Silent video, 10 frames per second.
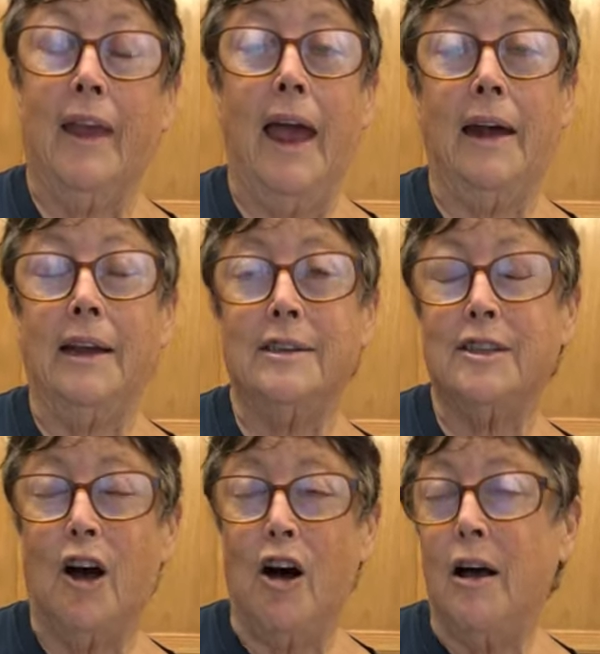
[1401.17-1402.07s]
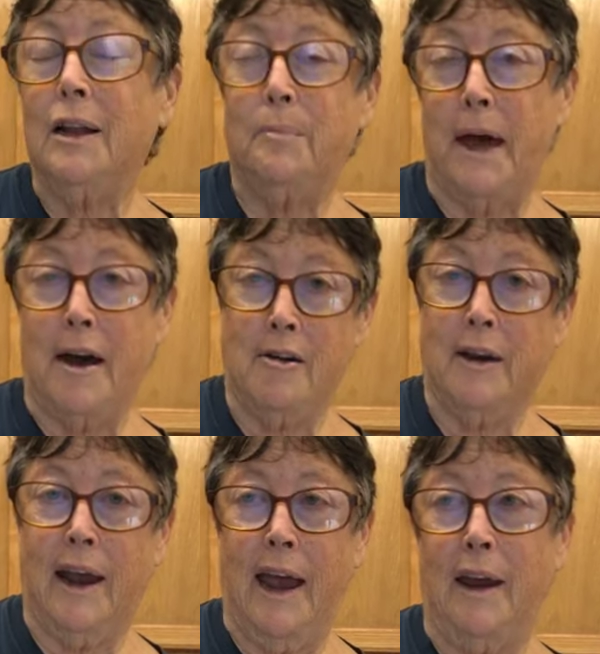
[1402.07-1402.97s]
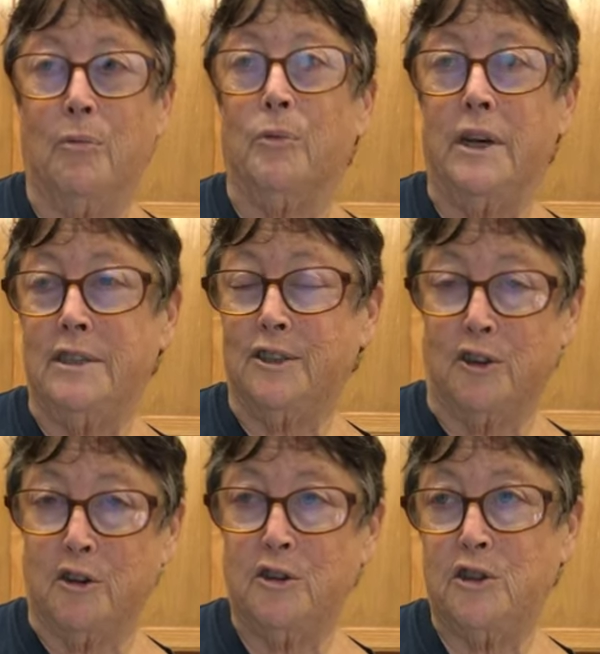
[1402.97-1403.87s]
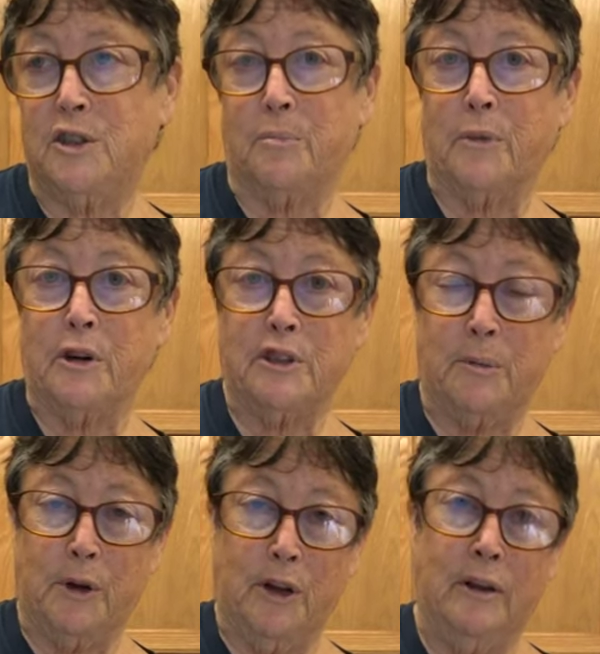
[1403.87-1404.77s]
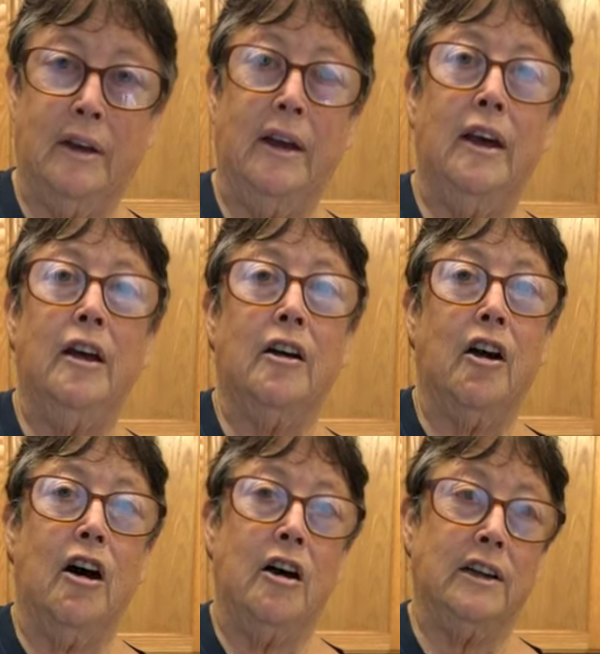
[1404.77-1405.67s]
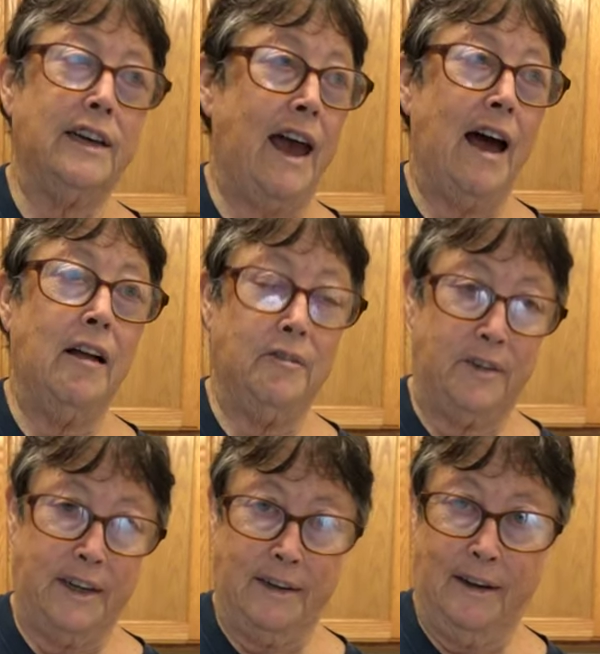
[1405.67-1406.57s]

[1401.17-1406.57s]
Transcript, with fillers: and it's all about a research submersible called Alvin.